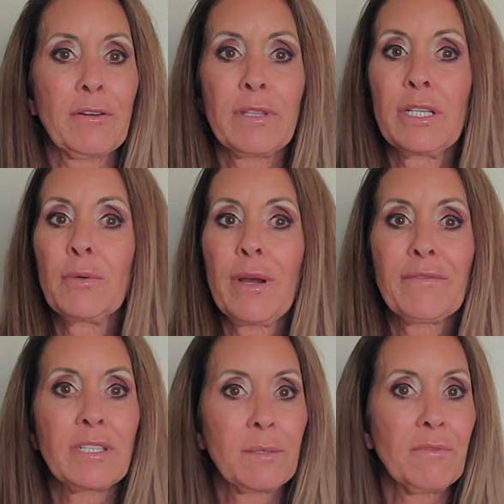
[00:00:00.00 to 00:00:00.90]
than you ever
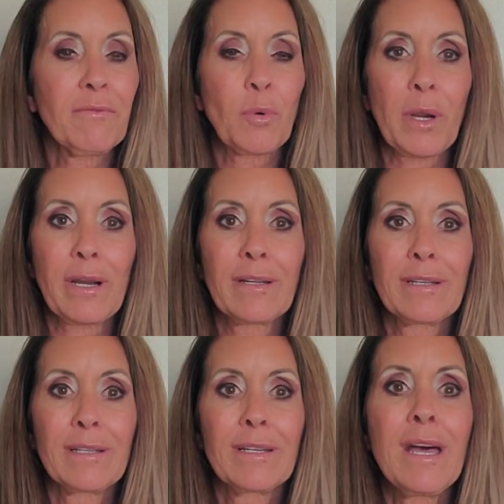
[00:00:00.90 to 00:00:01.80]
did before.
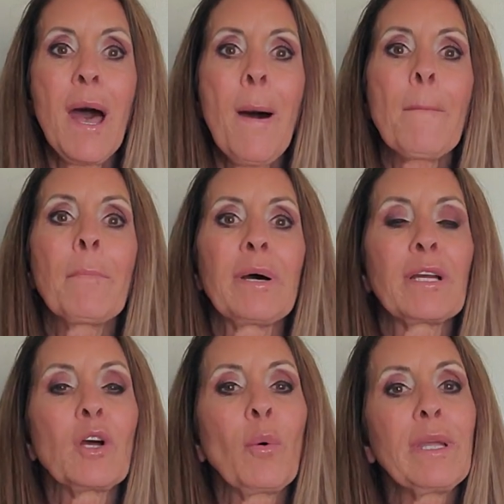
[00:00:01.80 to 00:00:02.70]
But
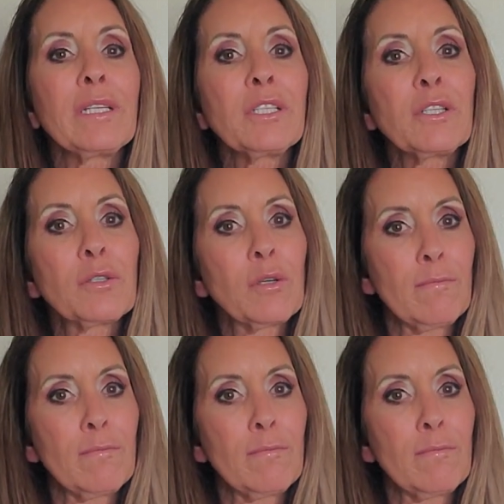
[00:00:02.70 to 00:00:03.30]
going into